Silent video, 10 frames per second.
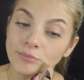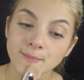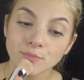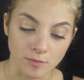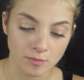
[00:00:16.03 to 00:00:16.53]

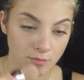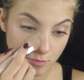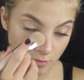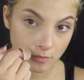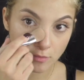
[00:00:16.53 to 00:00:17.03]
Foundation,
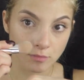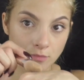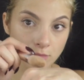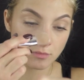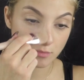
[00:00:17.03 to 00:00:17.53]

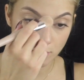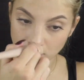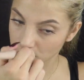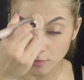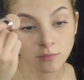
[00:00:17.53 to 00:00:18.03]
putting it
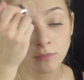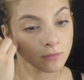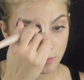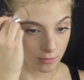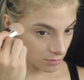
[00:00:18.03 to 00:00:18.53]
all over my
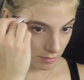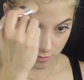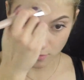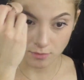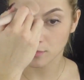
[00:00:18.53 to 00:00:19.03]
face
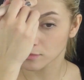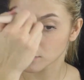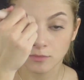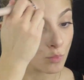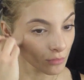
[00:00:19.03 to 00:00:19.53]
using the
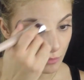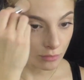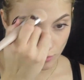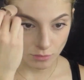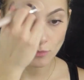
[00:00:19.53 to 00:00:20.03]
Fenty Beauty
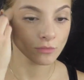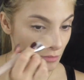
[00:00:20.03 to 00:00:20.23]
foundation